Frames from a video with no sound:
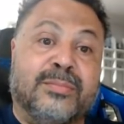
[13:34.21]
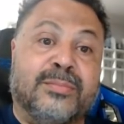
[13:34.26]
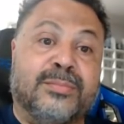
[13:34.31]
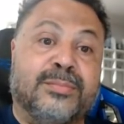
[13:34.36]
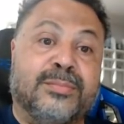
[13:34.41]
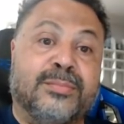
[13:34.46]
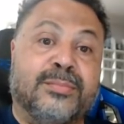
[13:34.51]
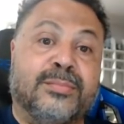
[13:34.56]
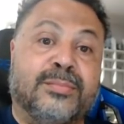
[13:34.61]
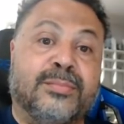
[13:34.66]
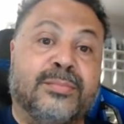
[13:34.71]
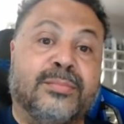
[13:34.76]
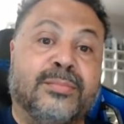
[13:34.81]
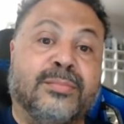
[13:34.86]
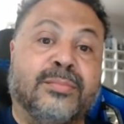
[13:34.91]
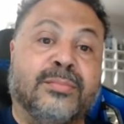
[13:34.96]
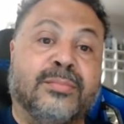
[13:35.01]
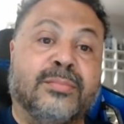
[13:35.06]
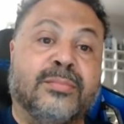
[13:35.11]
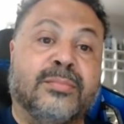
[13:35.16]

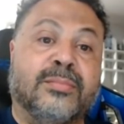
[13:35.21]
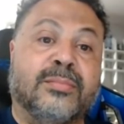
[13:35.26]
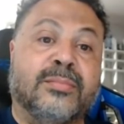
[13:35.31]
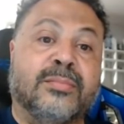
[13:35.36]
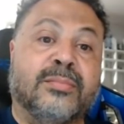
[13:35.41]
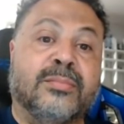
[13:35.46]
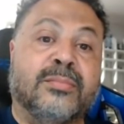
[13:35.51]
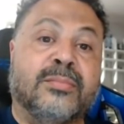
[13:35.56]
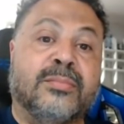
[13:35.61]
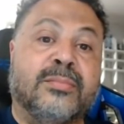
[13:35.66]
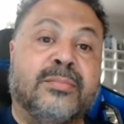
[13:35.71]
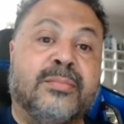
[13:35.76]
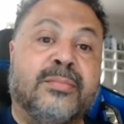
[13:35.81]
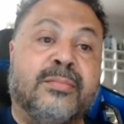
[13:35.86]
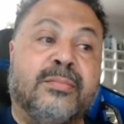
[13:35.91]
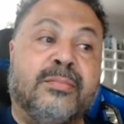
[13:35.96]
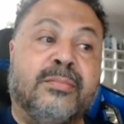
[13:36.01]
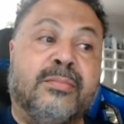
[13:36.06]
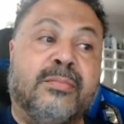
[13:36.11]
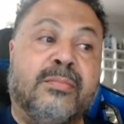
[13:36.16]

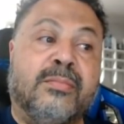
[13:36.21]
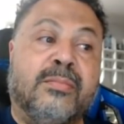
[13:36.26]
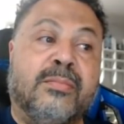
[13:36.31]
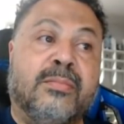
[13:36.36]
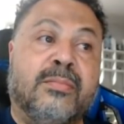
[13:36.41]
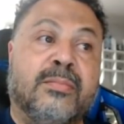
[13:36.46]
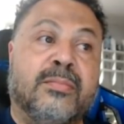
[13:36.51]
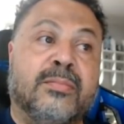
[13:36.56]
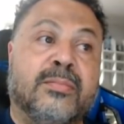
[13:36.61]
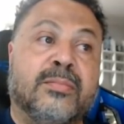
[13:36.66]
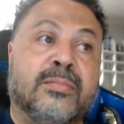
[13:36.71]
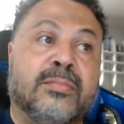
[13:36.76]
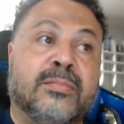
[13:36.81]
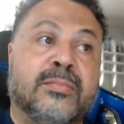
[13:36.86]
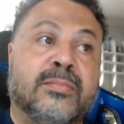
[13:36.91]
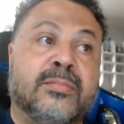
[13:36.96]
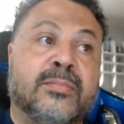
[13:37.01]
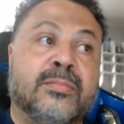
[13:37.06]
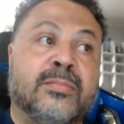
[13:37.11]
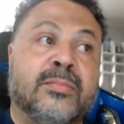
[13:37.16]

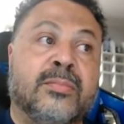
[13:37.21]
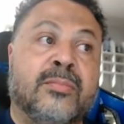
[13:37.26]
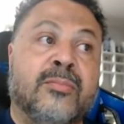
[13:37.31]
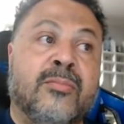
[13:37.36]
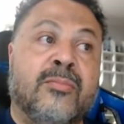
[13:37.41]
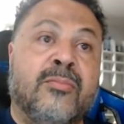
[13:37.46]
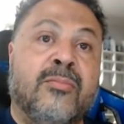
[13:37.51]
No one is speaking in this clip.